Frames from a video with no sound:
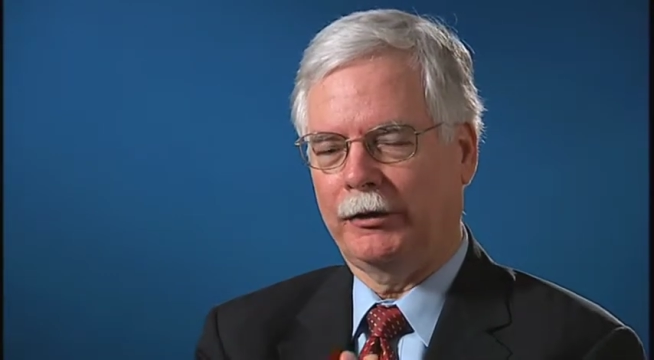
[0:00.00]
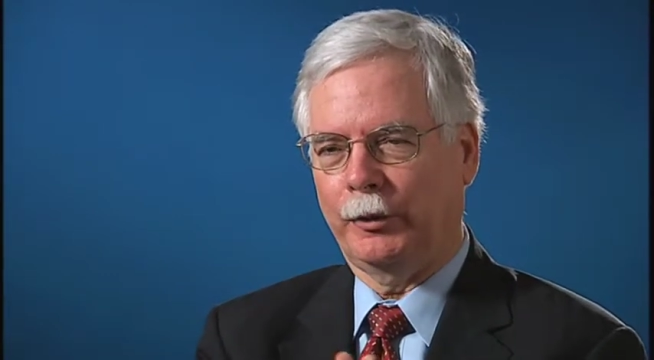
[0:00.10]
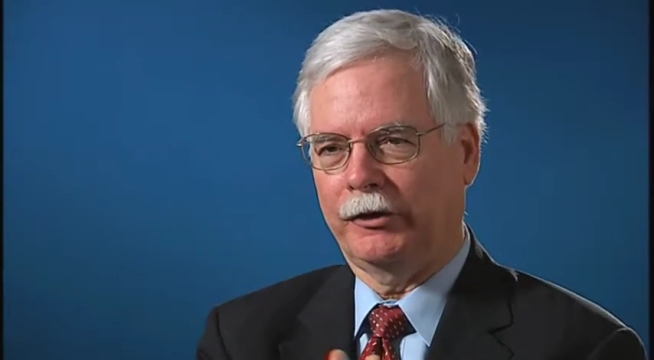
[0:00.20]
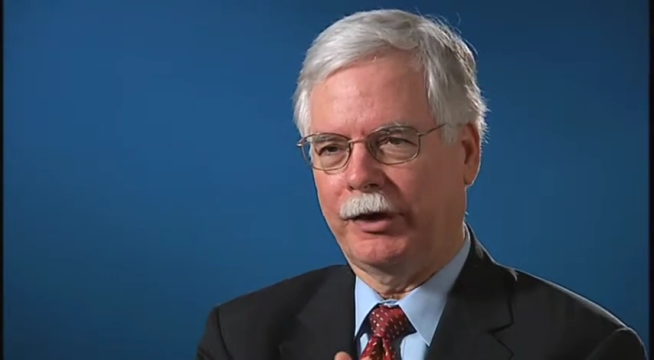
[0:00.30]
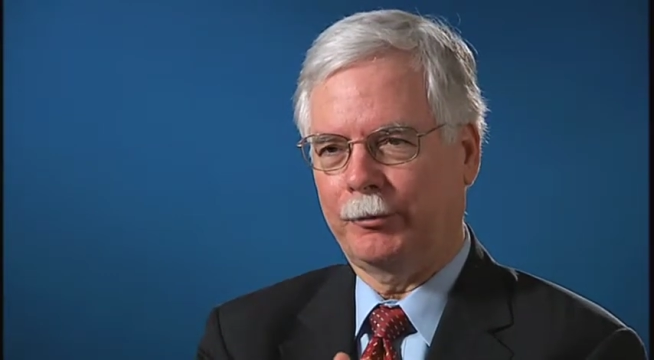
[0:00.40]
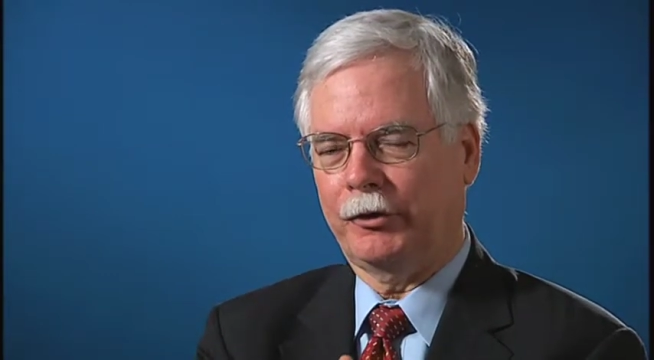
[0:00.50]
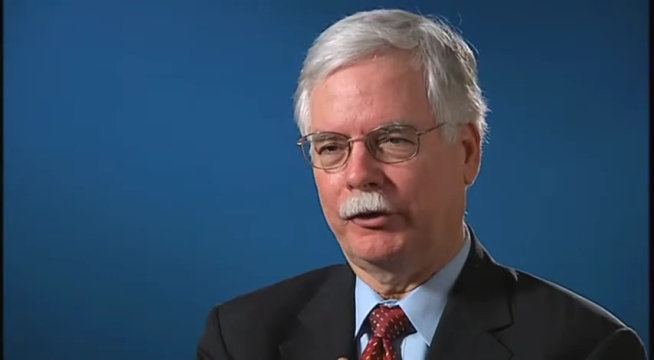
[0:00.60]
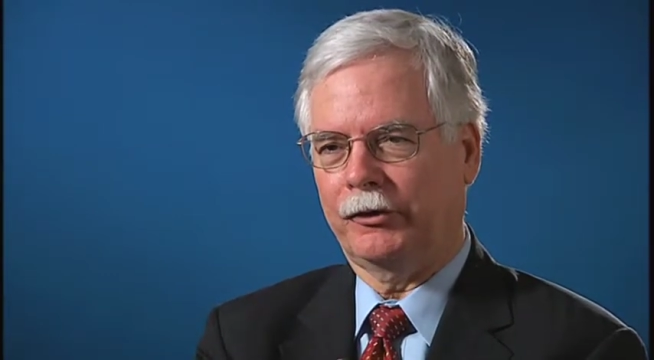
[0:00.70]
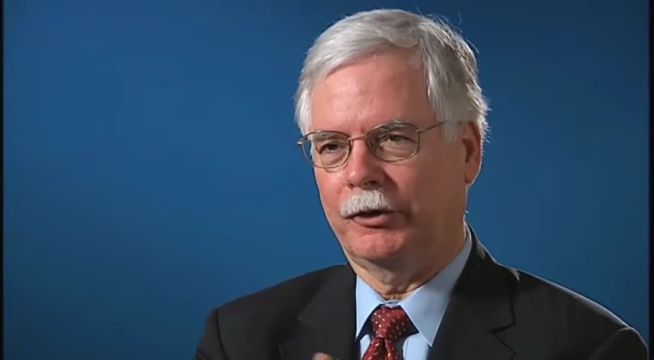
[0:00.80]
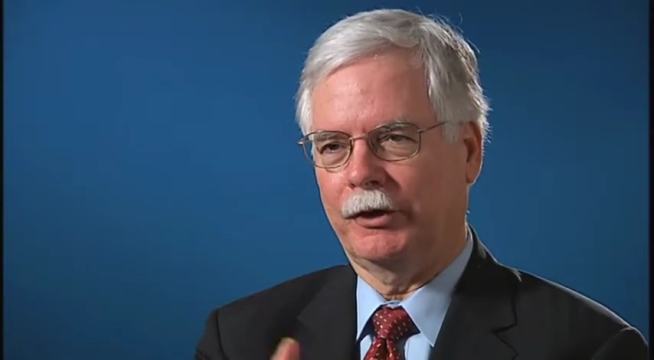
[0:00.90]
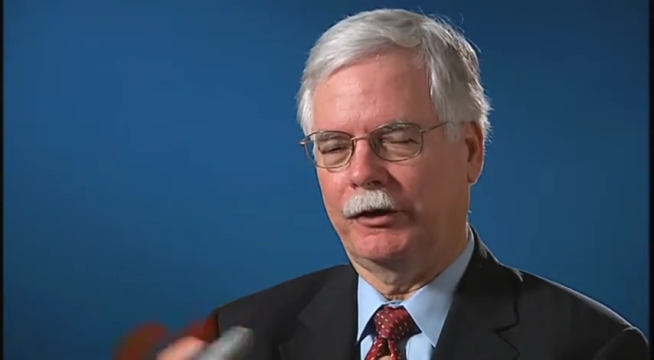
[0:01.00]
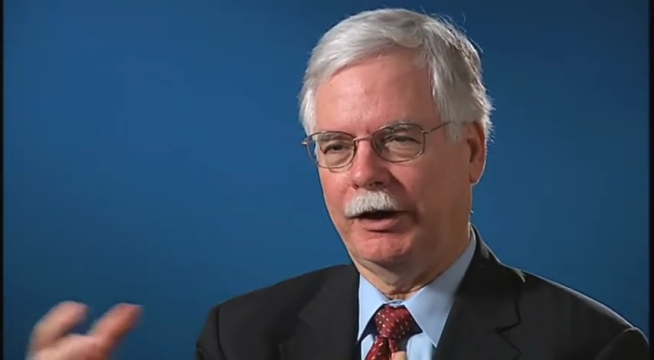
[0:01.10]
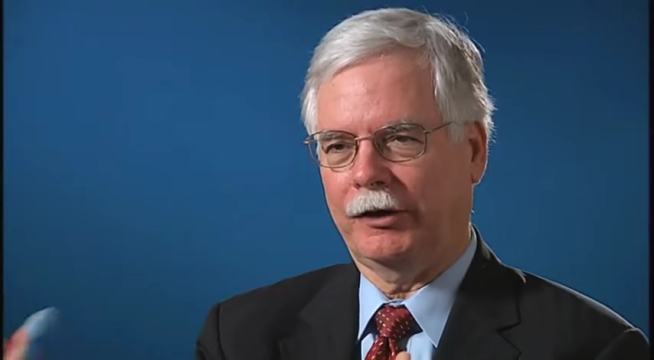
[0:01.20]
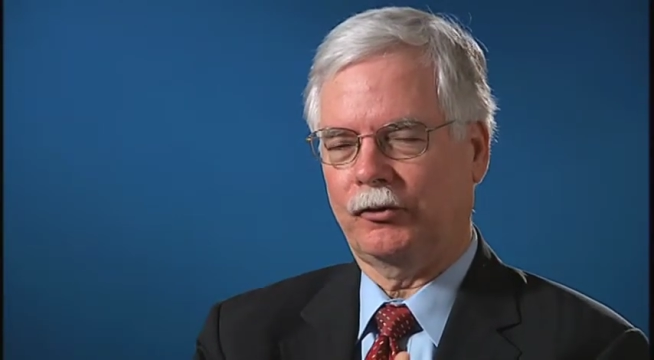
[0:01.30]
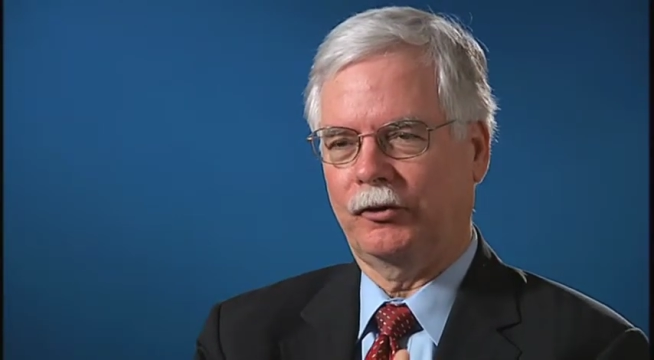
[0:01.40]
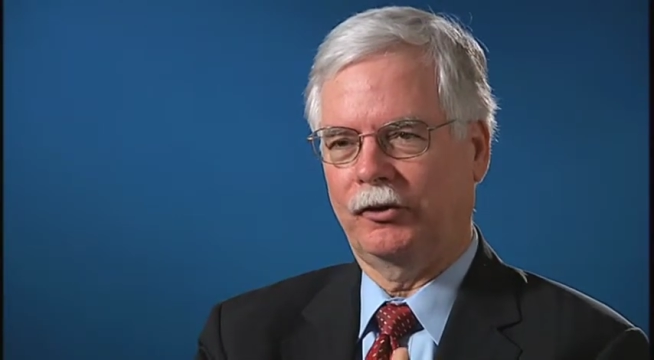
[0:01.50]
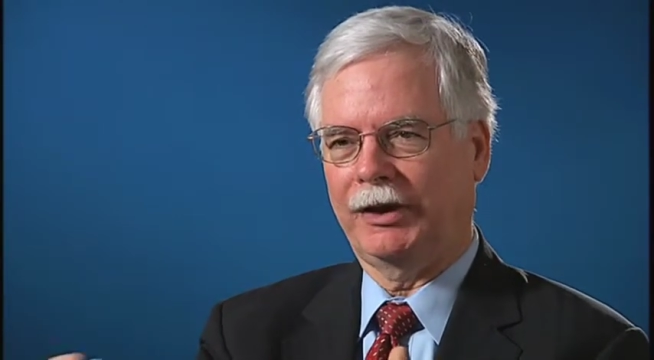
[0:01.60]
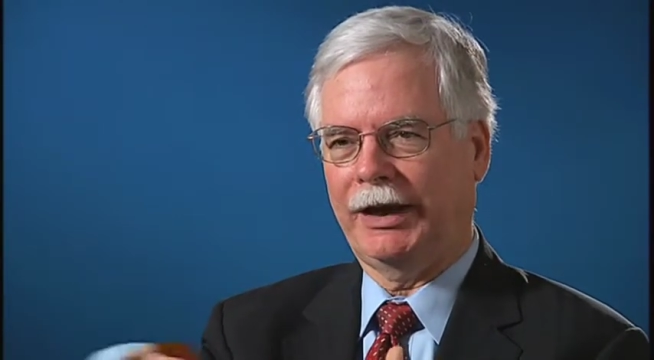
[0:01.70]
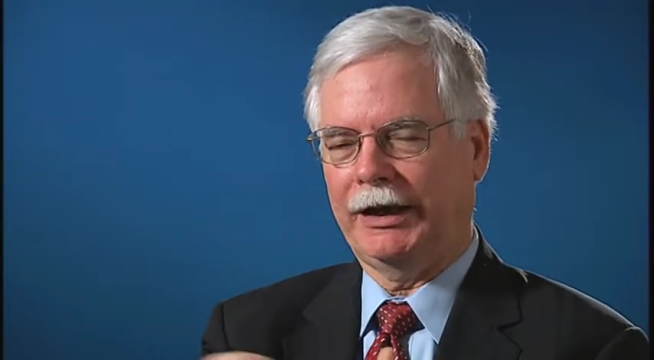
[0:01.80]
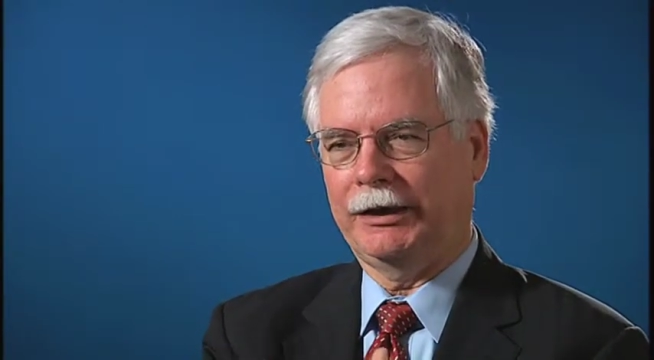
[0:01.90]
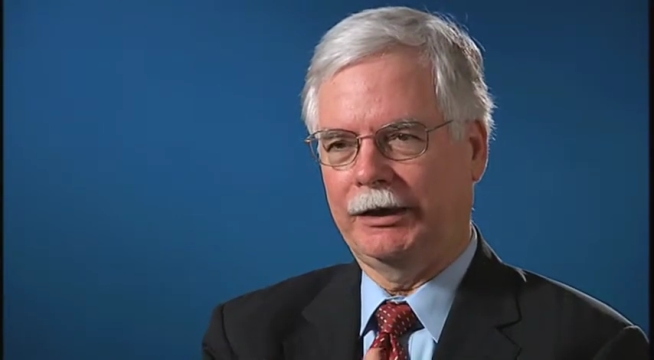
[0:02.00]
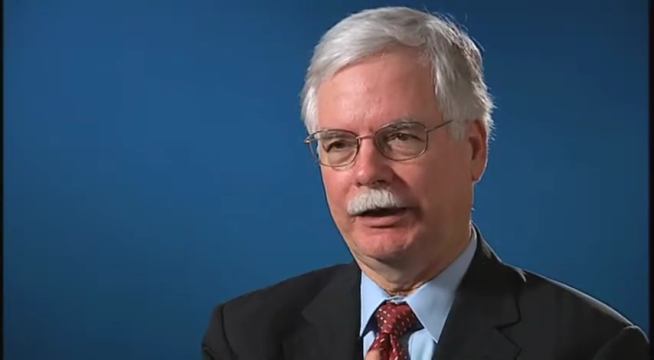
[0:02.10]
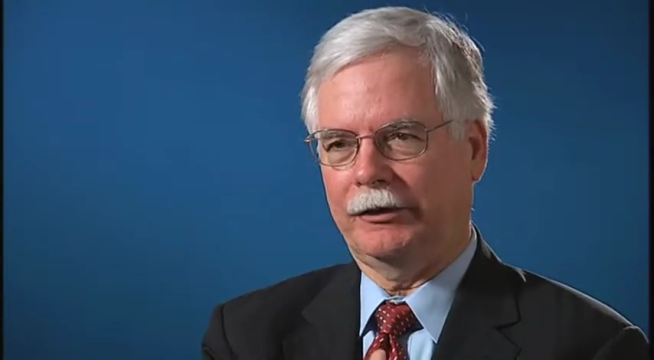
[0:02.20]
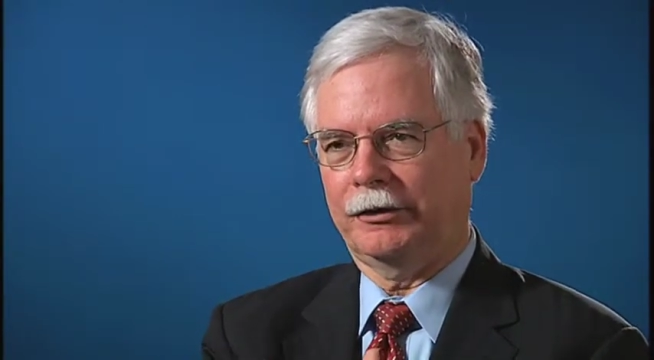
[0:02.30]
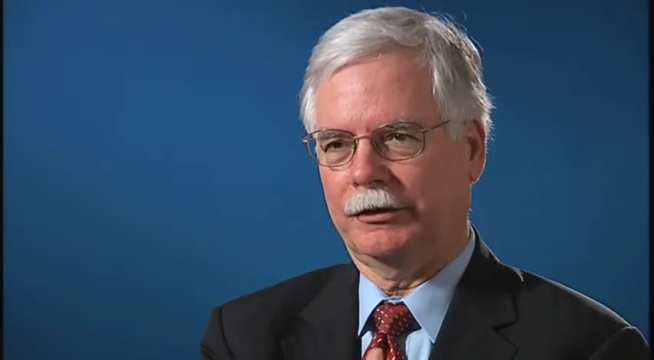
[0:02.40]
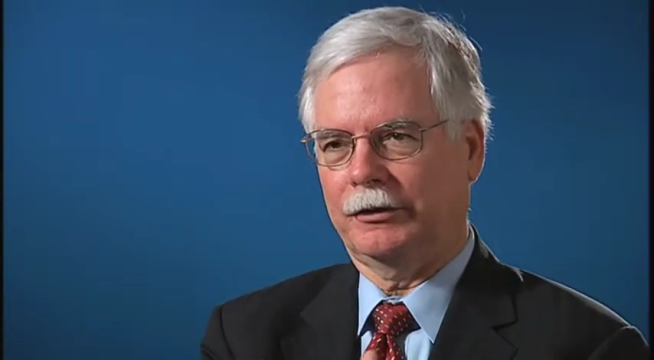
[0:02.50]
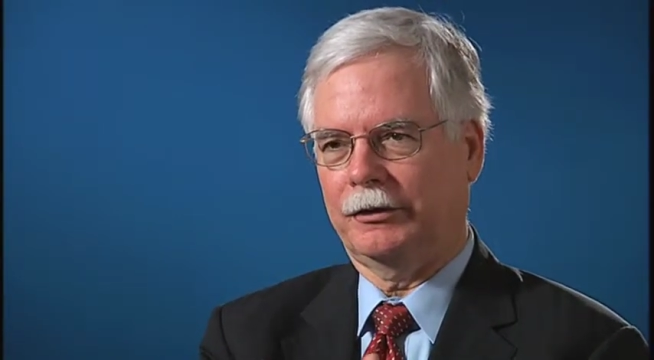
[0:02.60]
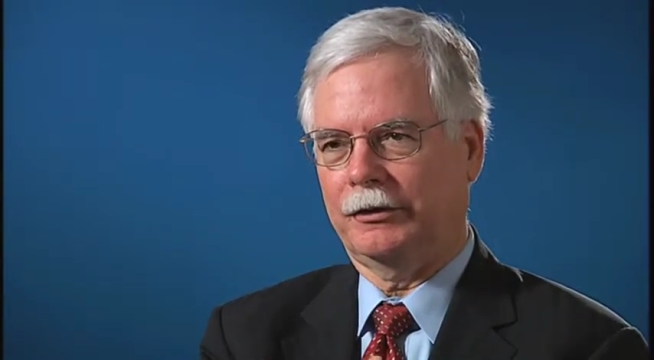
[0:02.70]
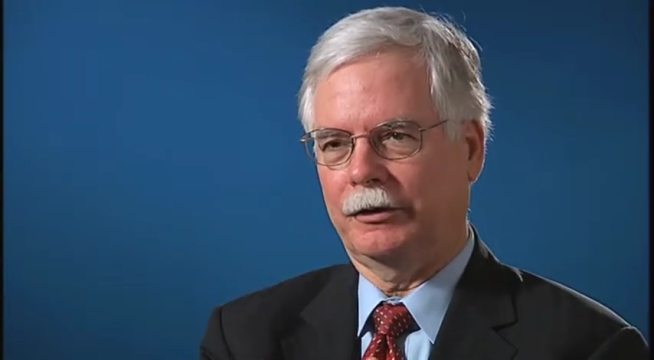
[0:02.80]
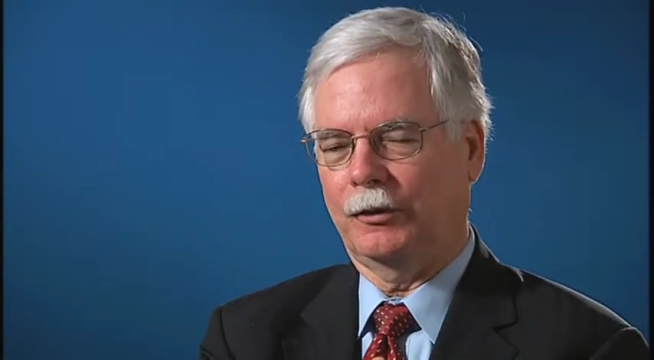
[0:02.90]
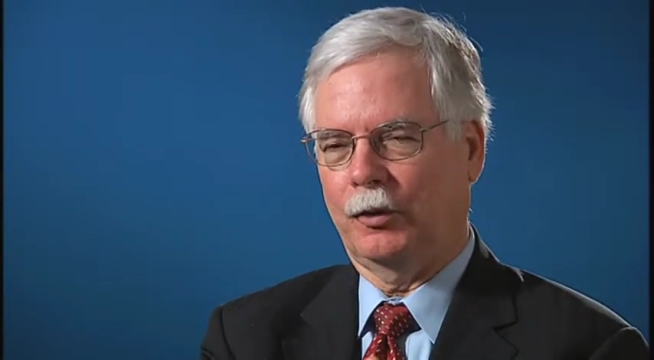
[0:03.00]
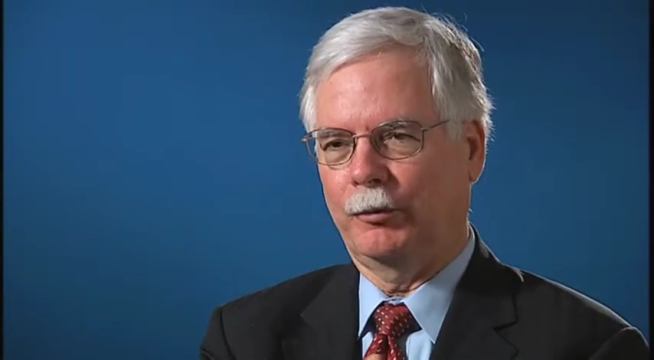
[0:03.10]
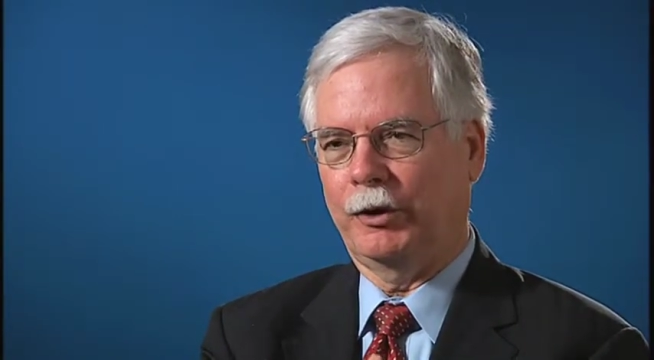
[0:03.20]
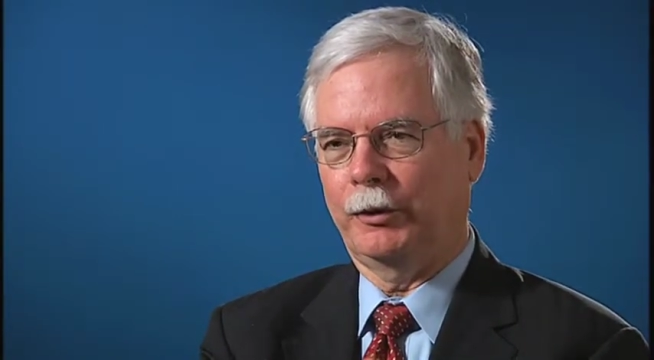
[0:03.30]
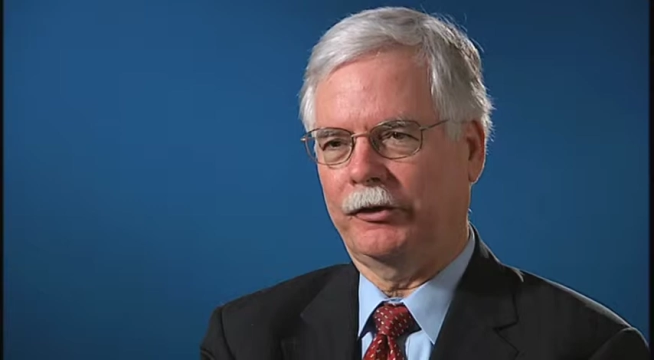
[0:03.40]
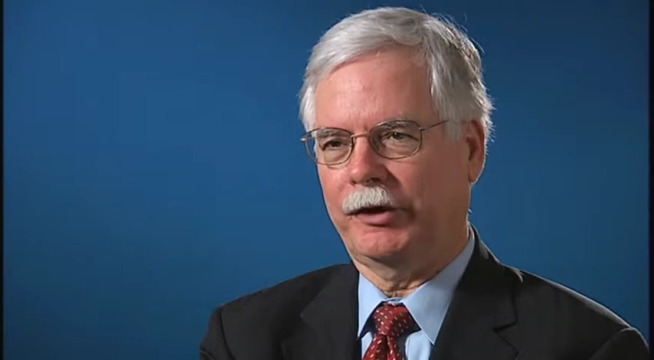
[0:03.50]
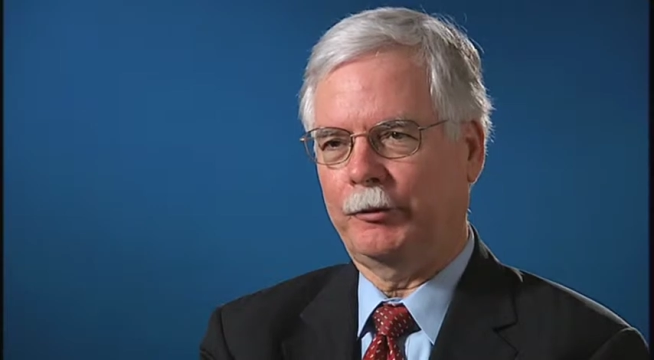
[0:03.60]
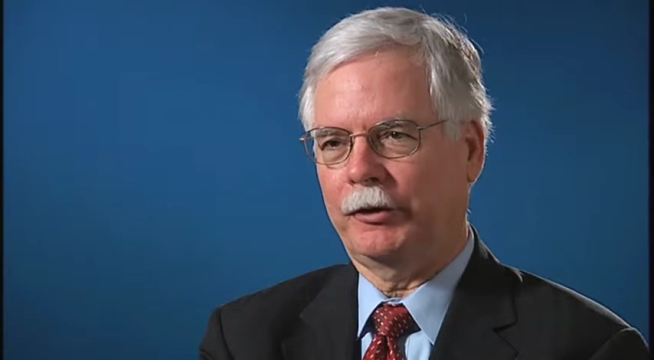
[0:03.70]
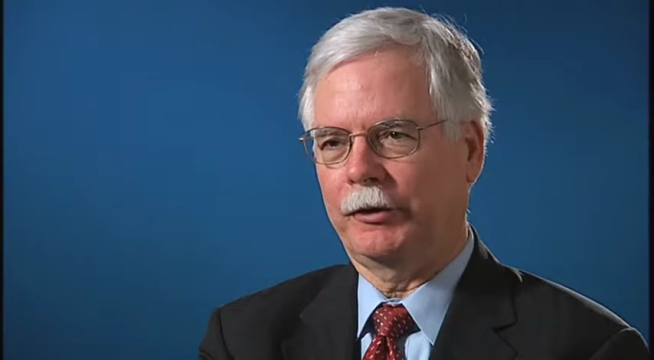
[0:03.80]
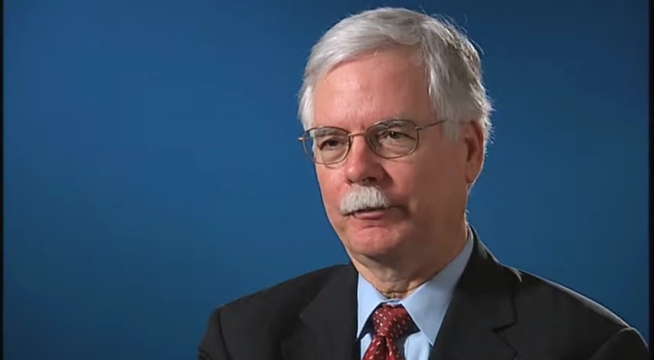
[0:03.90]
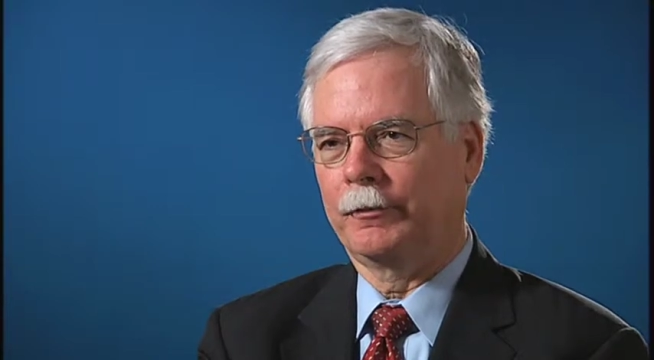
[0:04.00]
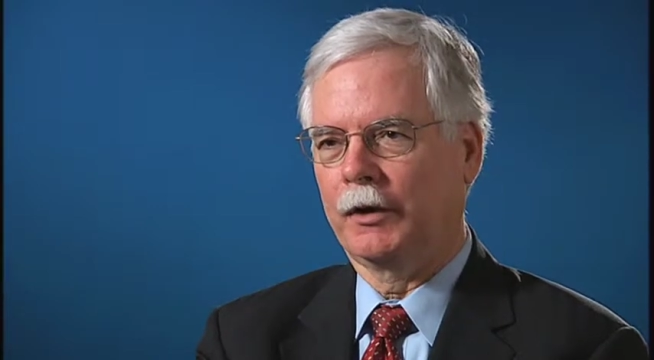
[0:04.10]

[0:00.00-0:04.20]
the receptor so that the estrogen can't get to the hormone receptor